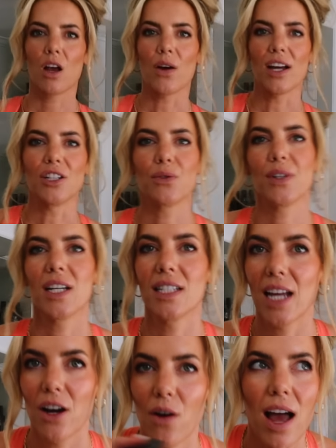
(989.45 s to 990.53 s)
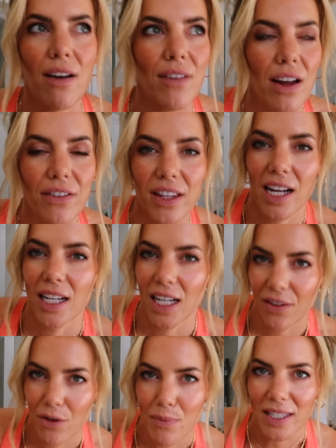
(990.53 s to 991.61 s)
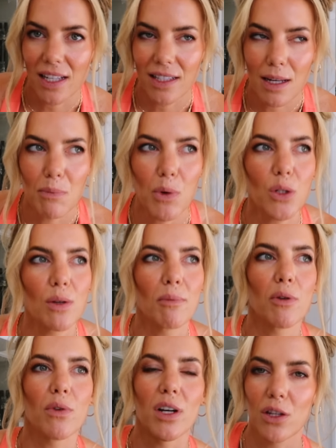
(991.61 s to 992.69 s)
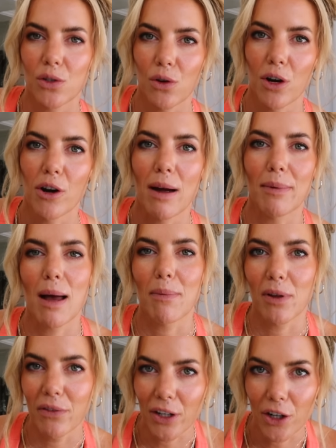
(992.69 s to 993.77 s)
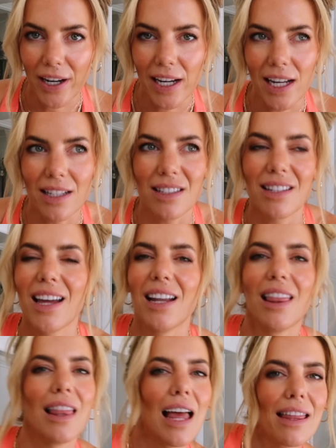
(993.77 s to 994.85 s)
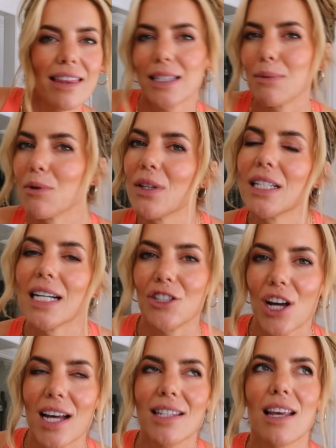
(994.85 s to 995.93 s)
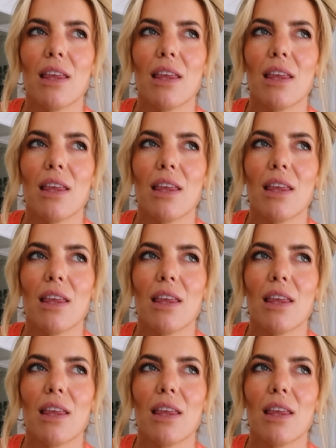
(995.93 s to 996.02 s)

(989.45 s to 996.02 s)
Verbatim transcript: Okay, I just realized I don't have everything I need for my sunset bowl, so I'm gonna run to the store, grab a couple of ingredients, kind of let the smoothie digest,